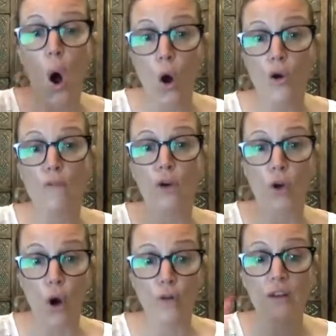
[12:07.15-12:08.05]
over
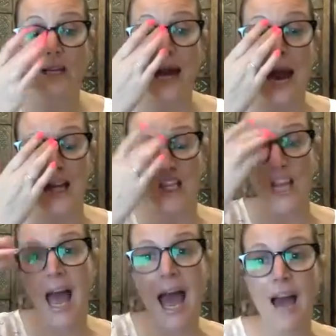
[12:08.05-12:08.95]
and over, and I
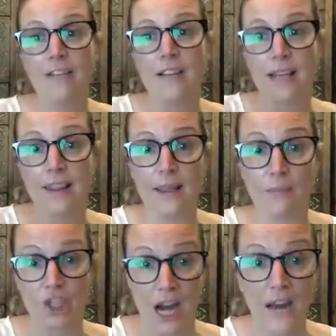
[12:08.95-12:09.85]
actually have
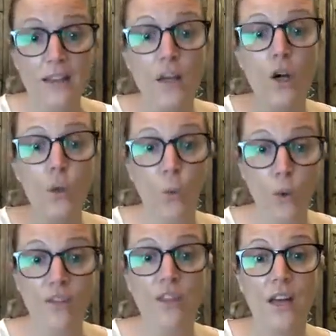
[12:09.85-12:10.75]
them checked
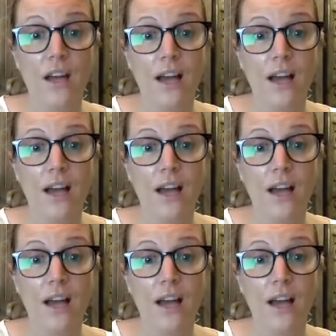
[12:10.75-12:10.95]
with